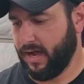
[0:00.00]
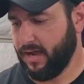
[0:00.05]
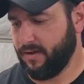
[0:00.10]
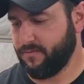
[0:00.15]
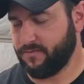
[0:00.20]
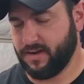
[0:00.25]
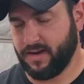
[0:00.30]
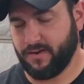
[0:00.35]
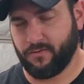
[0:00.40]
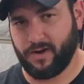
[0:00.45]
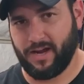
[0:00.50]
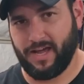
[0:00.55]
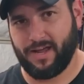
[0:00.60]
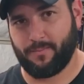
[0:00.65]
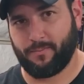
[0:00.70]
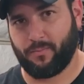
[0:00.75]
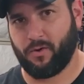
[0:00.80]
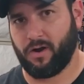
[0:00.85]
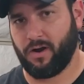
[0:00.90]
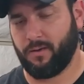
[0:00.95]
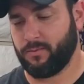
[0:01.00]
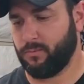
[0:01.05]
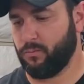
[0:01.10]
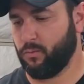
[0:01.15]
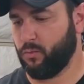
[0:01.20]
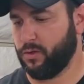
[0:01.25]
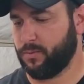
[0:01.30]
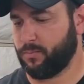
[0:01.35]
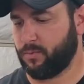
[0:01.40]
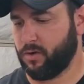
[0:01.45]
I have never had a
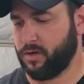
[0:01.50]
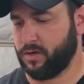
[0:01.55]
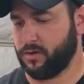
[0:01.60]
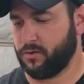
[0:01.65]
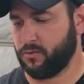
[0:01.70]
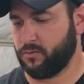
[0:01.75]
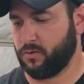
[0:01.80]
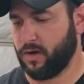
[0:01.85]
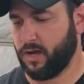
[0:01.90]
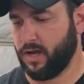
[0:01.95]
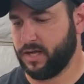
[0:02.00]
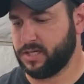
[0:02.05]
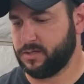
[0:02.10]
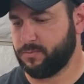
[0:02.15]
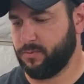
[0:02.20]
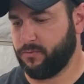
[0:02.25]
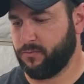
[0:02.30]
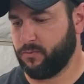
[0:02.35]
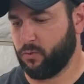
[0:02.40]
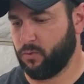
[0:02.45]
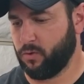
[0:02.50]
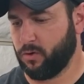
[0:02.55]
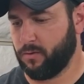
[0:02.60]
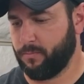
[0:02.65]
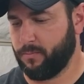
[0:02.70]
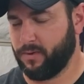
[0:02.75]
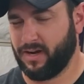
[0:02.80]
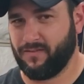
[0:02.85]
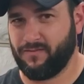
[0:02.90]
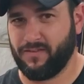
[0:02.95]
problem with Predator rods before,
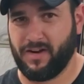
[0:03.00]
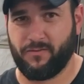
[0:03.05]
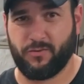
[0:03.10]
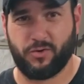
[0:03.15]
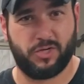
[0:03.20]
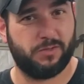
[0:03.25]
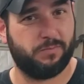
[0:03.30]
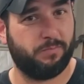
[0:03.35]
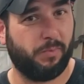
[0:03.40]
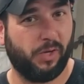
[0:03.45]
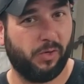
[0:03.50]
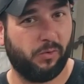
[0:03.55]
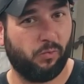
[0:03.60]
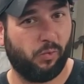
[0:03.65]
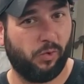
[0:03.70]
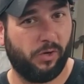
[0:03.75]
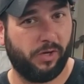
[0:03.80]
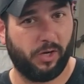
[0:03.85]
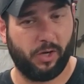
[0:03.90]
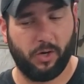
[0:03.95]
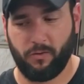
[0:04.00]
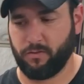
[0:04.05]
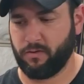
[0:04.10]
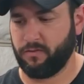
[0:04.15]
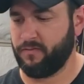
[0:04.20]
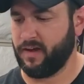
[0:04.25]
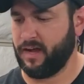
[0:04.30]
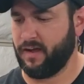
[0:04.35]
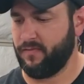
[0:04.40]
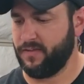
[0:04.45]
but I've never spun one over
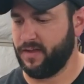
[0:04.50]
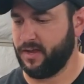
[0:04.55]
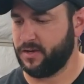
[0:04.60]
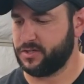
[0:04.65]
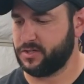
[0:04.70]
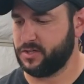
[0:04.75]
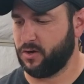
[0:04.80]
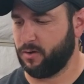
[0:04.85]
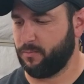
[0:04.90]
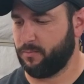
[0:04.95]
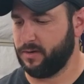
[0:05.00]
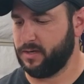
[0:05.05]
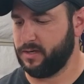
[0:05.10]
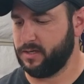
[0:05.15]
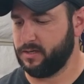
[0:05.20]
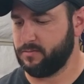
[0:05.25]
five thousand R P